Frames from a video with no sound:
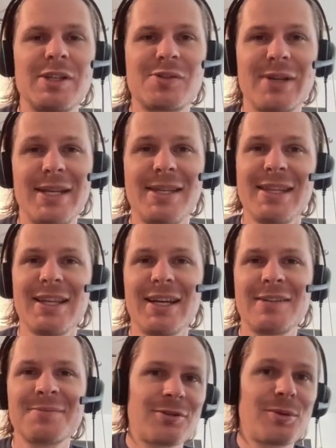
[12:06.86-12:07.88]
trade
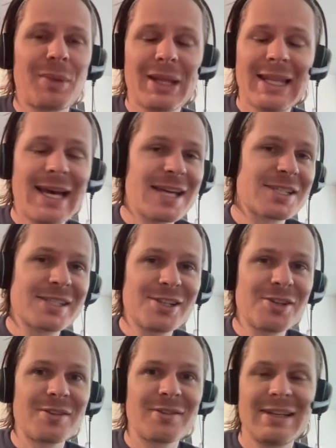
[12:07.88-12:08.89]
deadline from last year,